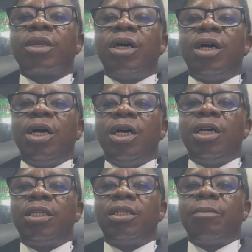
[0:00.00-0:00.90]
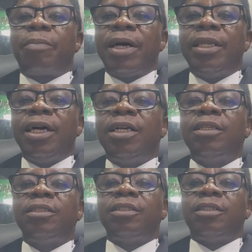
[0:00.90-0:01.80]
the
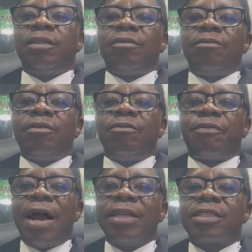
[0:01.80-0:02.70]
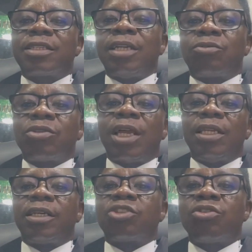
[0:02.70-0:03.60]
panel finds that those
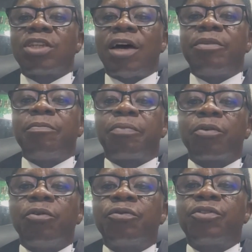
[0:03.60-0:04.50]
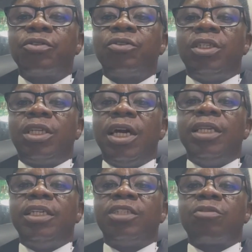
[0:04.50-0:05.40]
allegations have been proved,
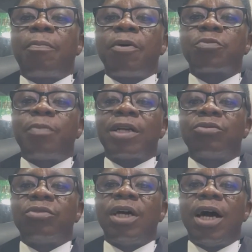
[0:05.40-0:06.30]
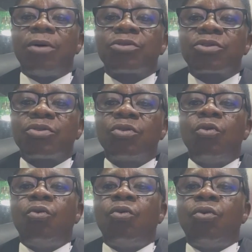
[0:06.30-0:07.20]
then it reports back to the House,
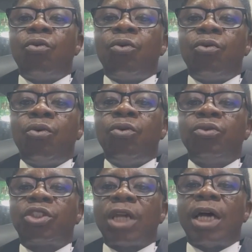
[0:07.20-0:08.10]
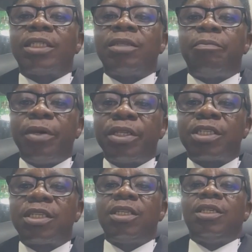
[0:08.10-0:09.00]
who shall
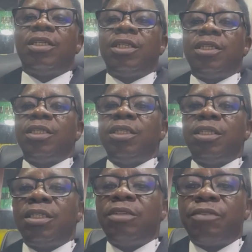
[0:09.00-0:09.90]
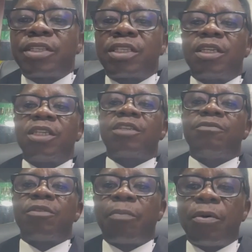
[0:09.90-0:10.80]
debate the
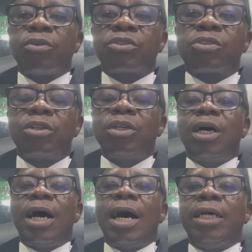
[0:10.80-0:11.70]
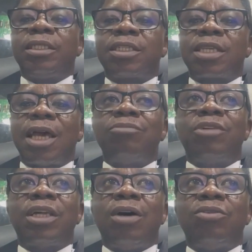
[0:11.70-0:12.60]
investigative report and decide
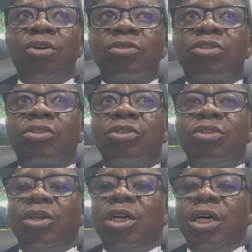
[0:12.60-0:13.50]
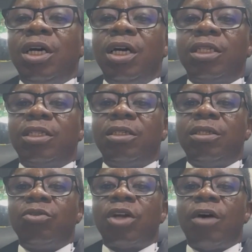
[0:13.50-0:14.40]
whether or not
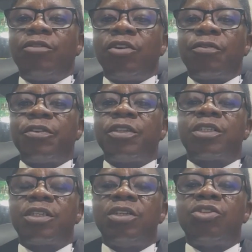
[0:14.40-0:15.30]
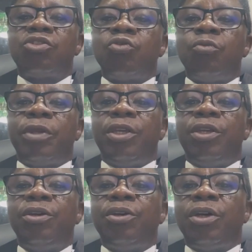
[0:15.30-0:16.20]
the holder of the office should
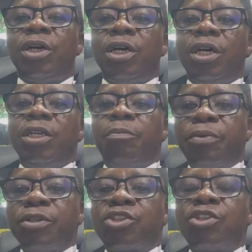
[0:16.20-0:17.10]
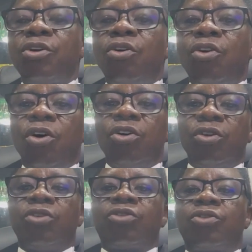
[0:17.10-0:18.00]
be impeached or
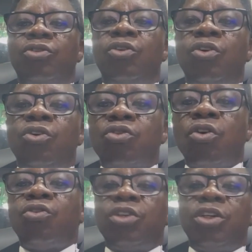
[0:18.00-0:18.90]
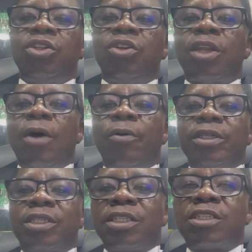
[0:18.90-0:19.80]
not. So, in other
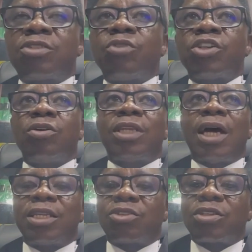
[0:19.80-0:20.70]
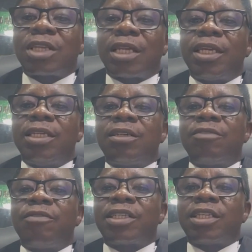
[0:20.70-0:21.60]
words, the situation that has just started in the
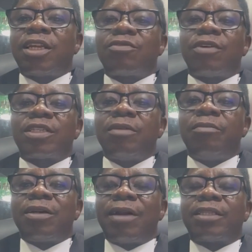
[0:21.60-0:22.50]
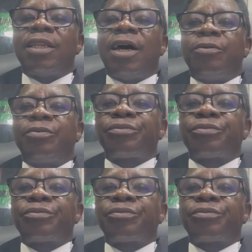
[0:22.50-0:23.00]
River State House for Assembly right now